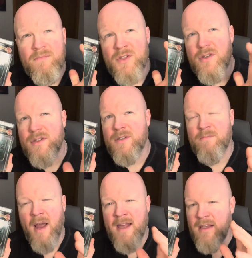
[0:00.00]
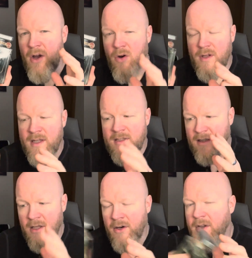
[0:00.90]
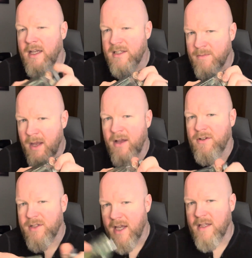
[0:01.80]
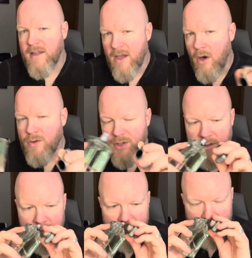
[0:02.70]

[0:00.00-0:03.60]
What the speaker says: Just by it literally smells like the ocean.